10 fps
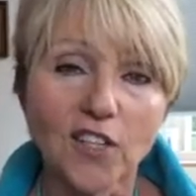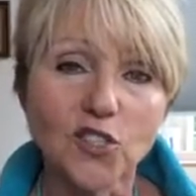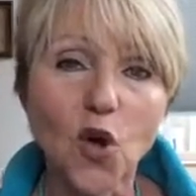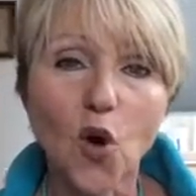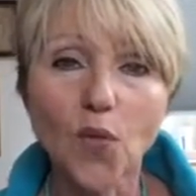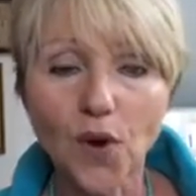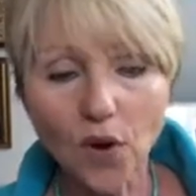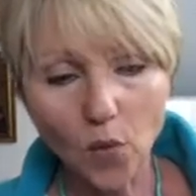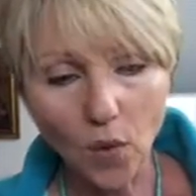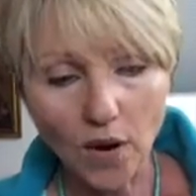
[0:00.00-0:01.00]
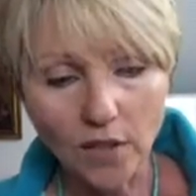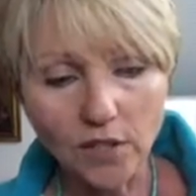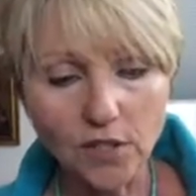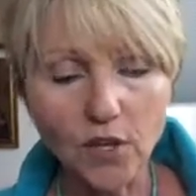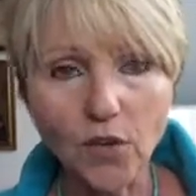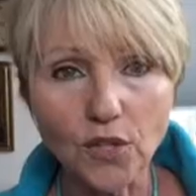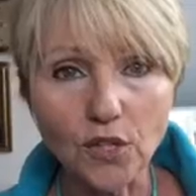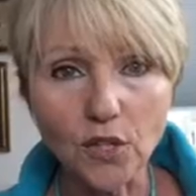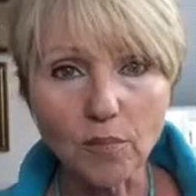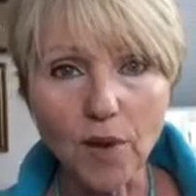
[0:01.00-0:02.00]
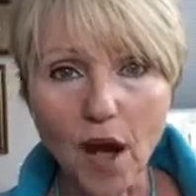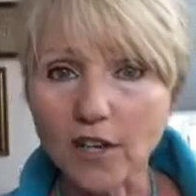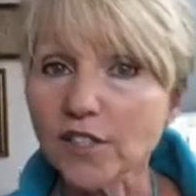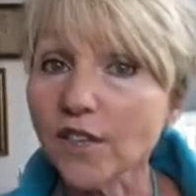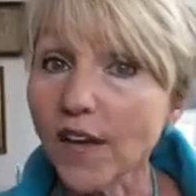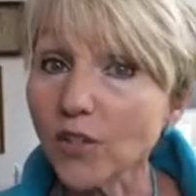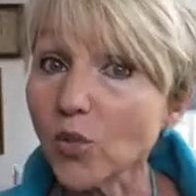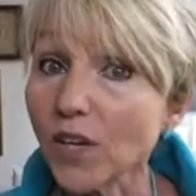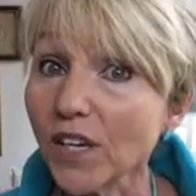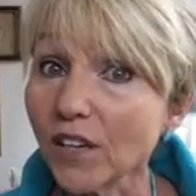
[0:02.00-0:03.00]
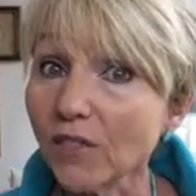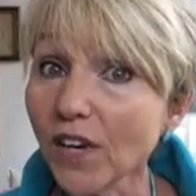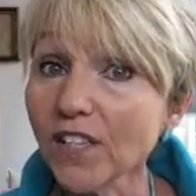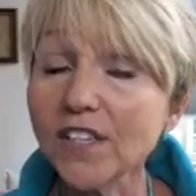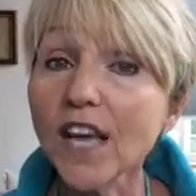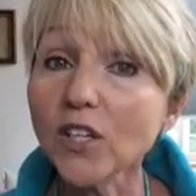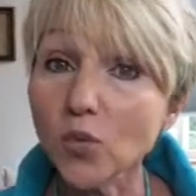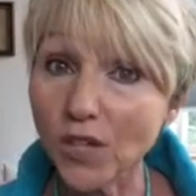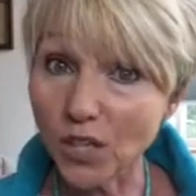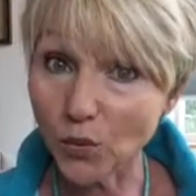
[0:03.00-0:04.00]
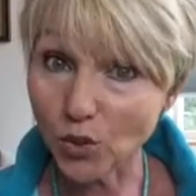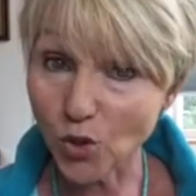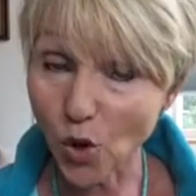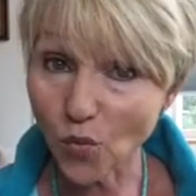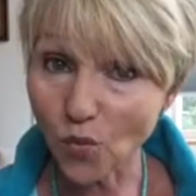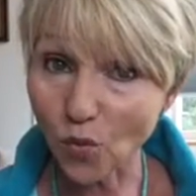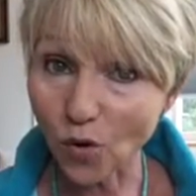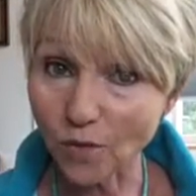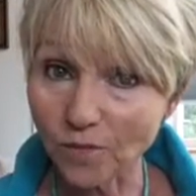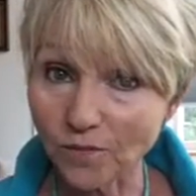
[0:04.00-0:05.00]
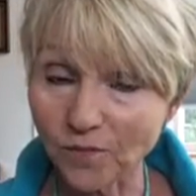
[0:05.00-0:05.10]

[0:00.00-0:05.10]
So there it was, this little box, and that's what he invented. That's what he was known for.